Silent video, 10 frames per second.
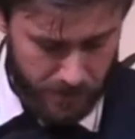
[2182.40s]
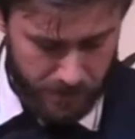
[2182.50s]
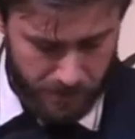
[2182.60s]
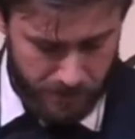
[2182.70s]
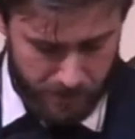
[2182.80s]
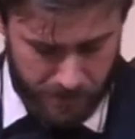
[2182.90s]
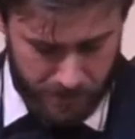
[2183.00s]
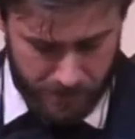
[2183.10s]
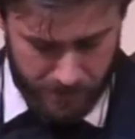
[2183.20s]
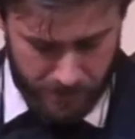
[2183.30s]

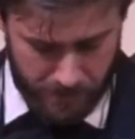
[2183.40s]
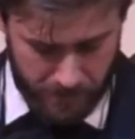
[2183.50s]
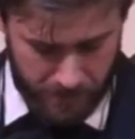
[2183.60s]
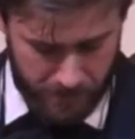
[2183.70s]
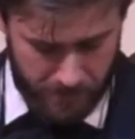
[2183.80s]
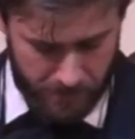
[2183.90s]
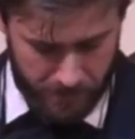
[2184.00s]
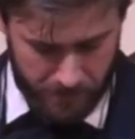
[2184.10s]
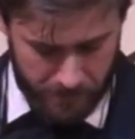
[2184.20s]
(silence)